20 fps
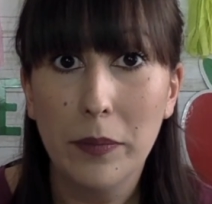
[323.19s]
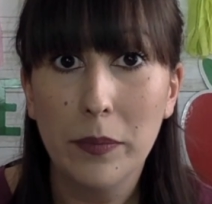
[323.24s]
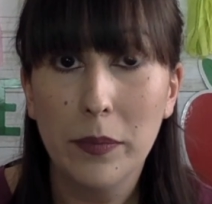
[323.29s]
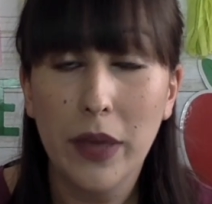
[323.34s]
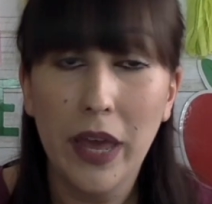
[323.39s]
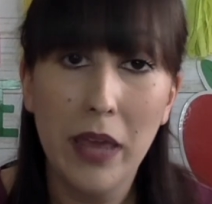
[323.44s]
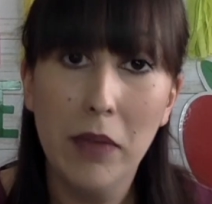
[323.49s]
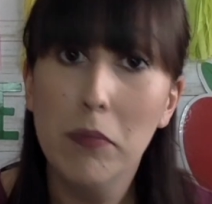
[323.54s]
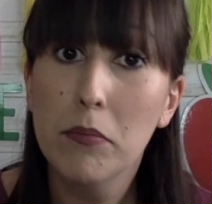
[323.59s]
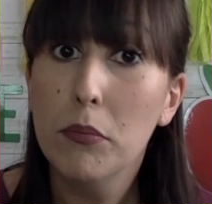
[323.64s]

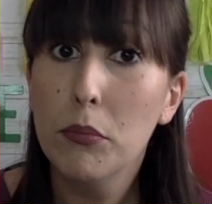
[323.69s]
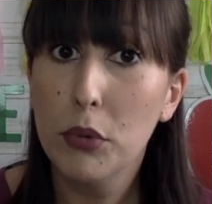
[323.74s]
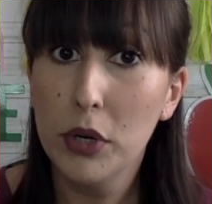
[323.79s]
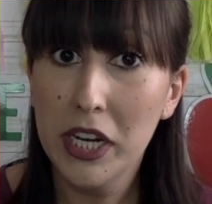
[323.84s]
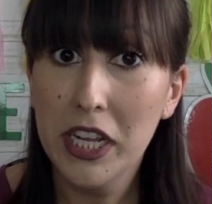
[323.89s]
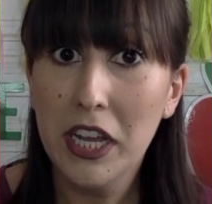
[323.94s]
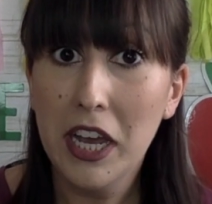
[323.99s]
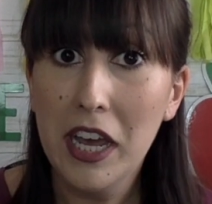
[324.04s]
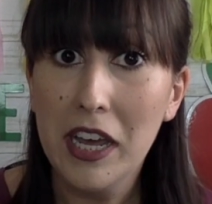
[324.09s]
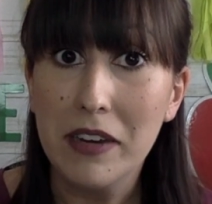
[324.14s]
Okay,
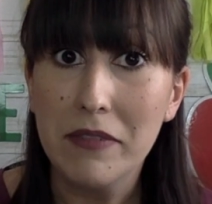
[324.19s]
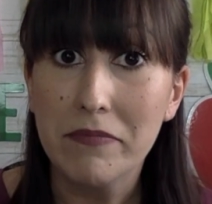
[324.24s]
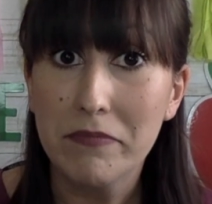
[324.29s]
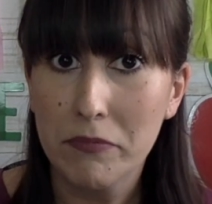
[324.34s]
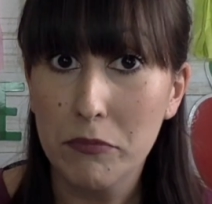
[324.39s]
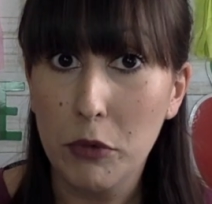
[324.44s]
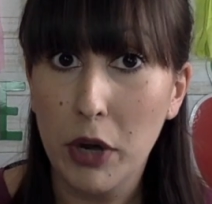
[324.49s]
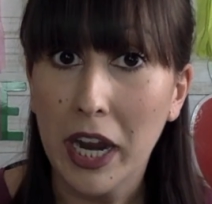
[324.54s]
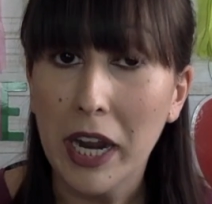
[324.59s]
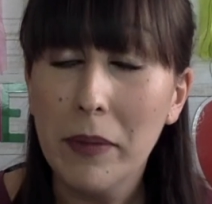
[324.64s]
pretty good,
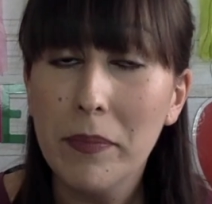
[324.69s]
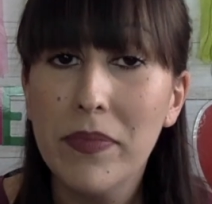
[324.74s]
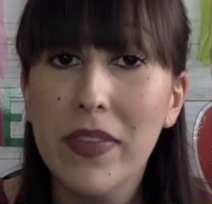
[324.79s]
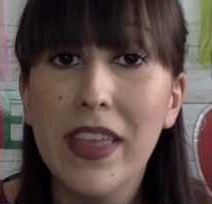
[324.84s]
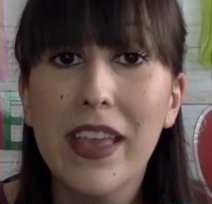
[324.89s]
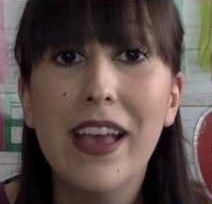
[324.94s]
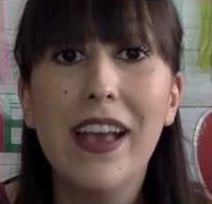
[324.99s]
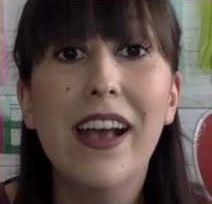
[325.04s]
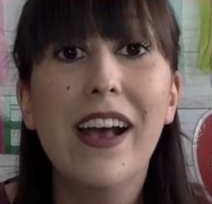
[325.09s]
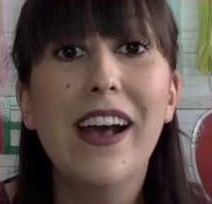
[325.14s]
right?
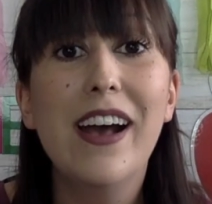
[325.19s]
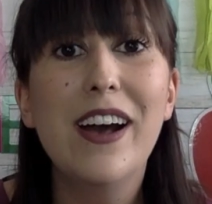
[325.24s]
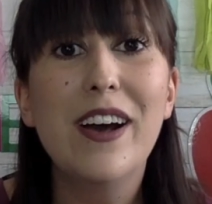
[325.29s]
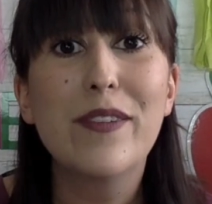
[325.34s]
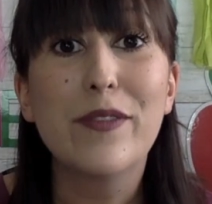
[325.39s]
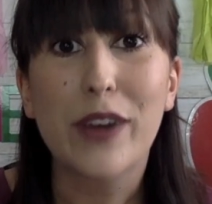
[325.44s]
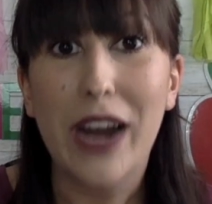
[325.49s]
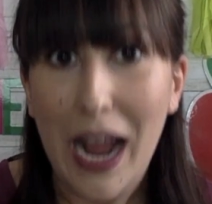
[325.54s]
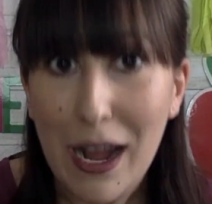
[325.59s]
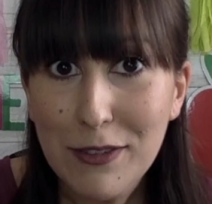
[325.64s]

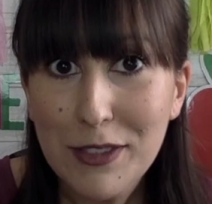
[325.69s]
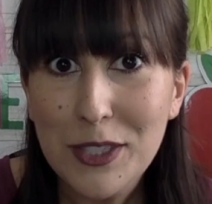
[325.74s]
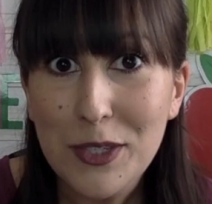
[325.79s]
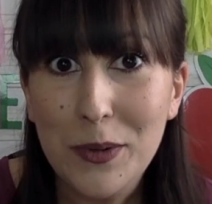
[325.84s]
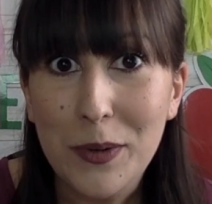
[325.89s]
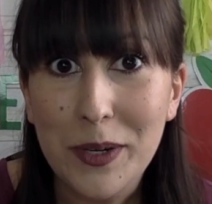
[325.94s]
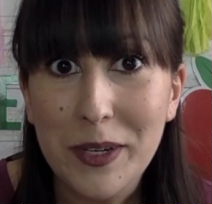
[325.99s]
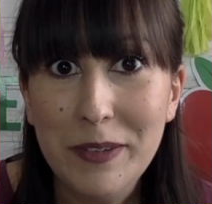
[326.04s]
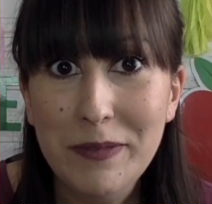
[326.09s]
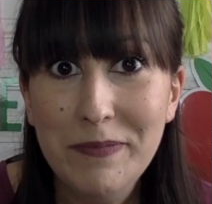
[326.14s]
For
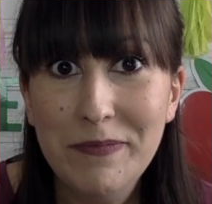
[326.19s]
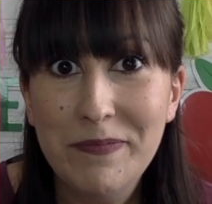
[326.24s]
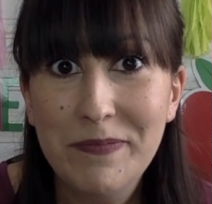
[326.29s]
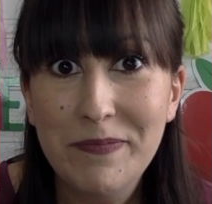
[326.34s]
Outschool,